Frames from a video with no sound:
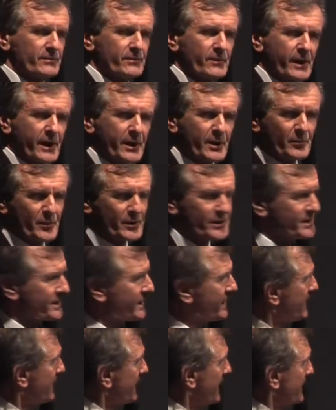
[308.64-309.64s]
environment,
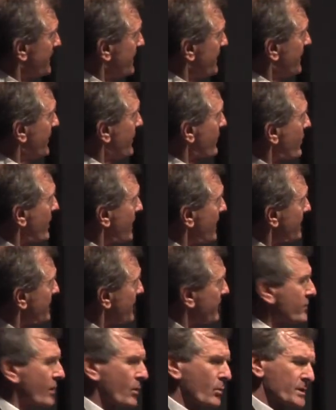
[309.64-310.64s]
and in the right,
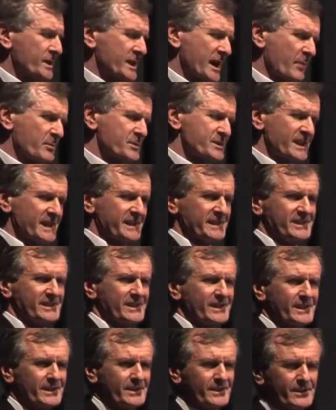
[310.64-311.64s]
I've got what happens
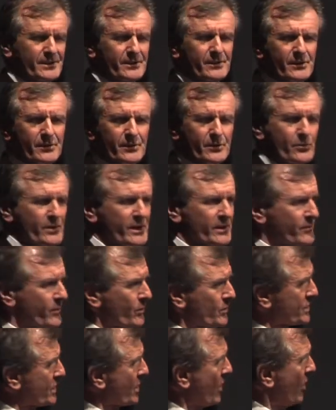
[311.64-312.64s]
inside the
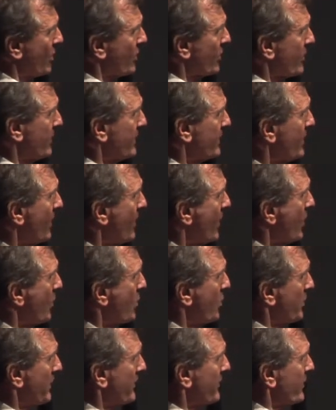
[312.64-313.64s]
reinforced concrete,
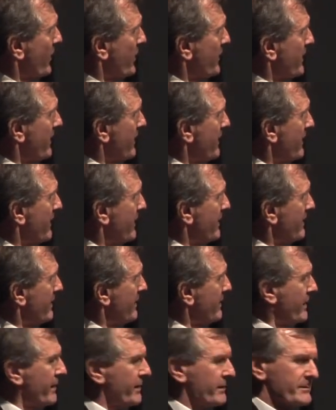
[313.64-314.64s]
where we've
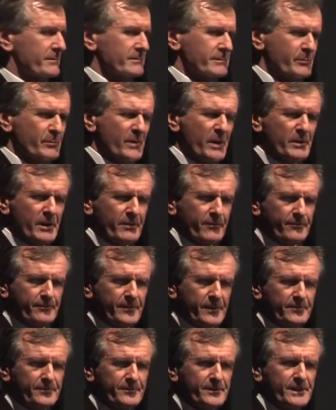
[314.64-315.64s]
got maybe a
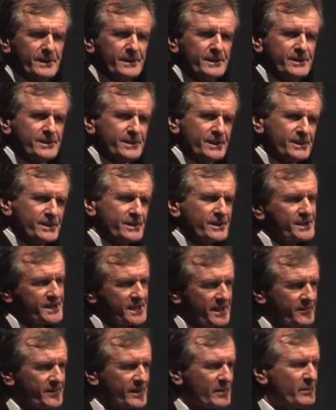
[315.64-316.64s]
50, 60,
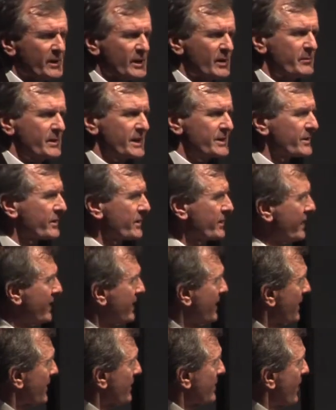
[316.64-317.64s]
70 millimeter
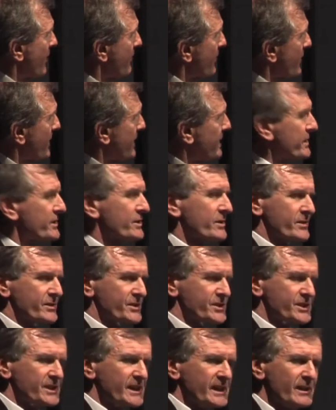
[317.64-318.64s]
covering to the
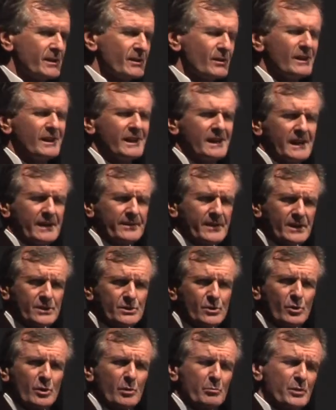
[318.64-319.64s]
steel, and
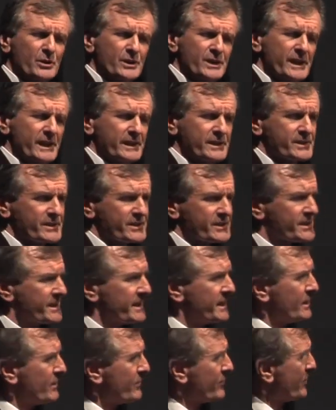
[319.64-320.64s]
that's all that protects the
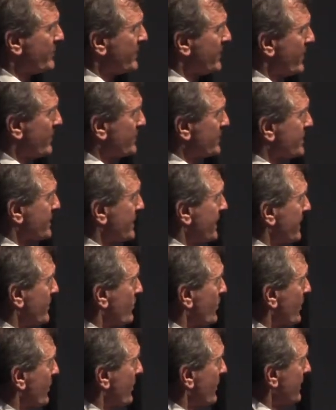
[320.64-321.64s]
steel from the outside
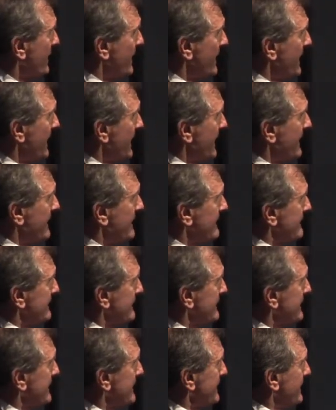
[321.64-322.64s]
world.
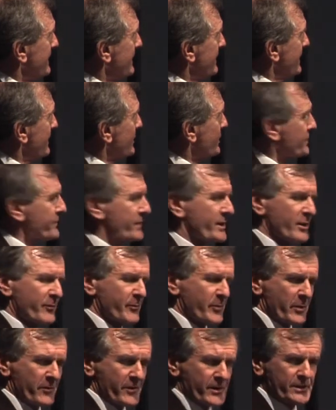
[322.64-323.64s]
Nature is very
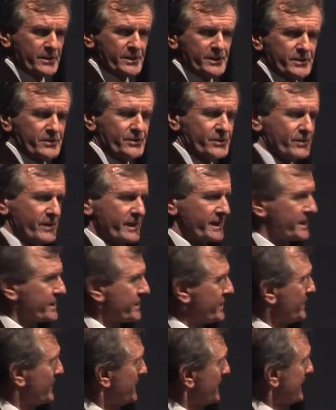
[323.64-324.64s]
perverse. It's trying
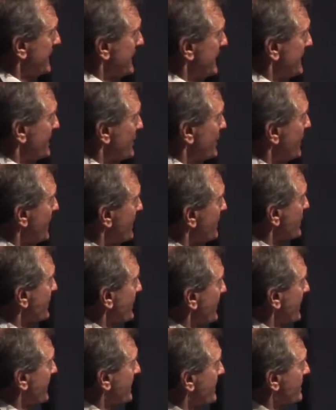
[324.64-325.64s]
to change
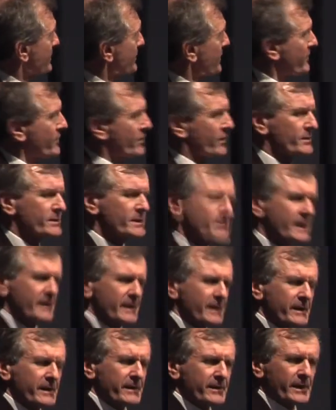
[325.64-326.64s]
things. We've got
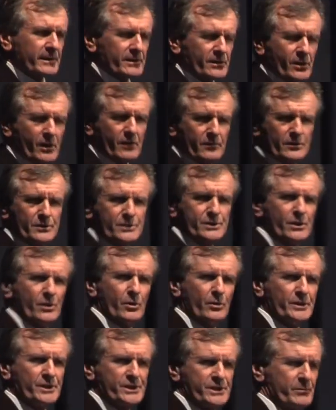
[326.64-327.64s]
that cover
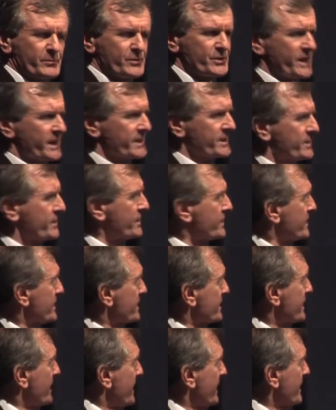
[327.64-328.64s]
zone is subjected to
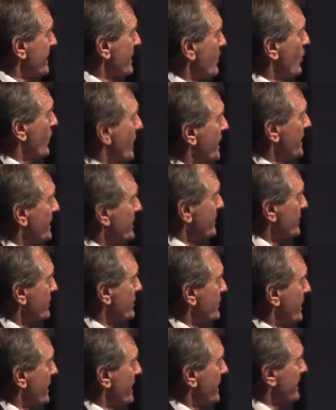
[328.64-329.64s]
cyclic wetting and
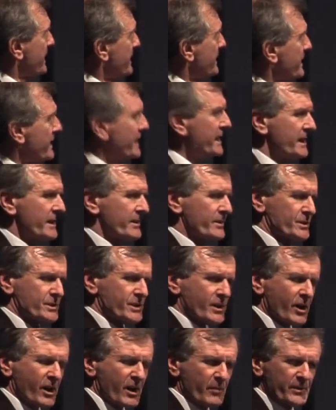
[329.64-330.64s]
drying. There's
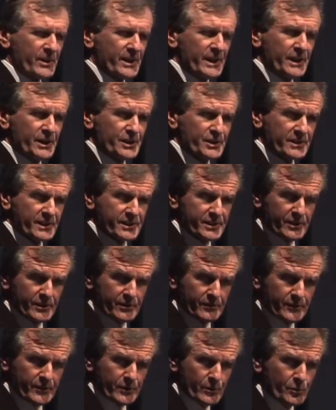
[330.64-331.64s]
carbonation, that's the
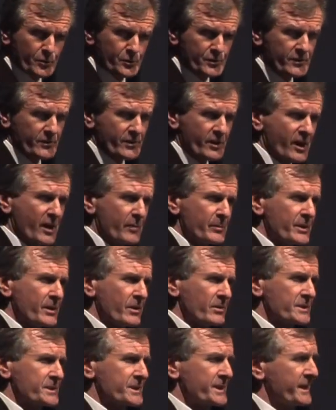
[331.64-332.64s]
diffusion of carbon
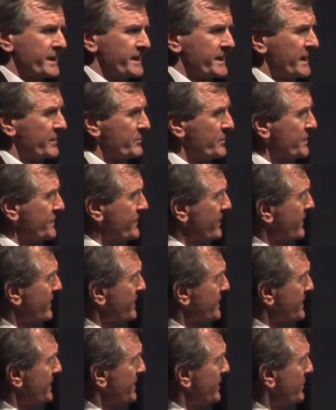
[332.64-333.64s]
dioxide,
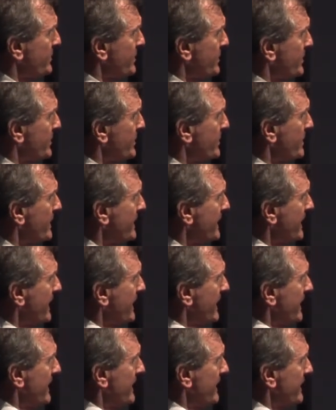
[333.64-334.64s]
atmospheric CO2
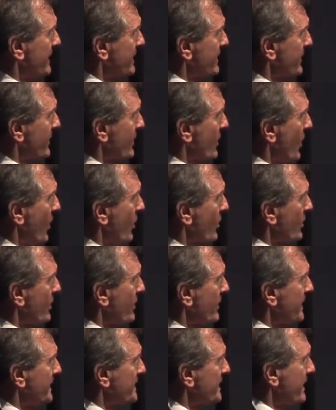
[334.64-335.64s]
into the
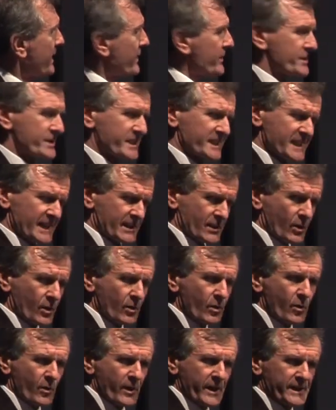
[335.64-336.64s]
concrete. There's things like
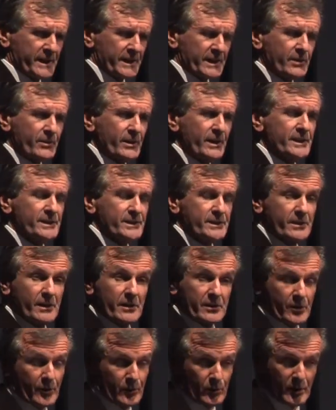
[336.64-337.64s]
chloride ingress,
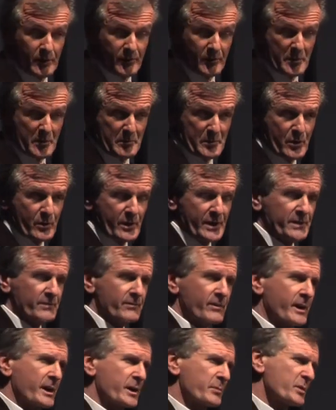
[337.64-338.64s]
not only from the marine
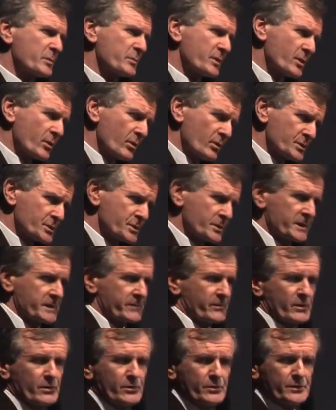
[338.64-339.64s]
environment, but also, as
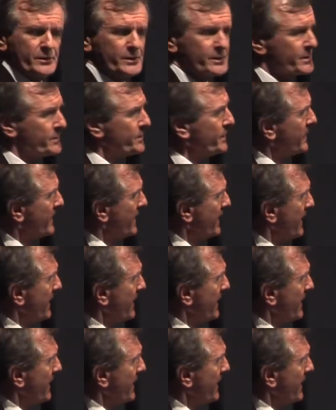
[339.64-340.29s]
I've alluded to,